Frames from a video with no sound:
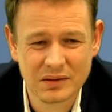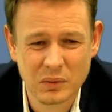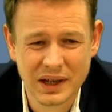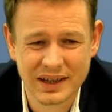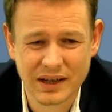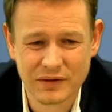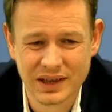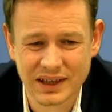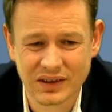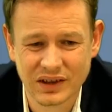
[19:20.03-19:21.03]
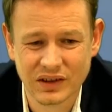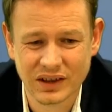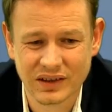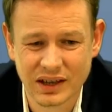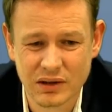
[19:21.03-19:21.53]
When after knight
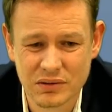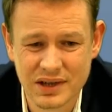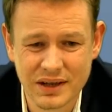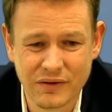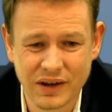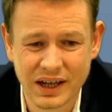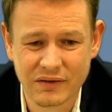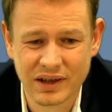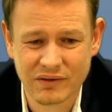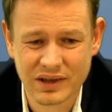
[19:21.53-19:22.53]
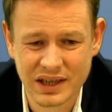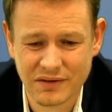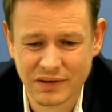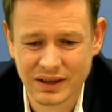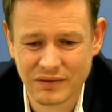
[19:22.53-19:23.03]
c6 they go d5, and after
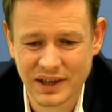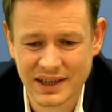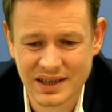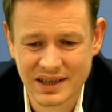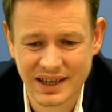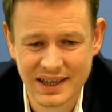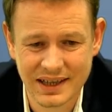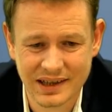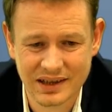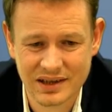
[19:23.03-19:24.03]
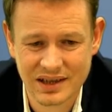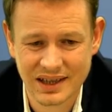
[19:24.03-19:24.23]
e5 they take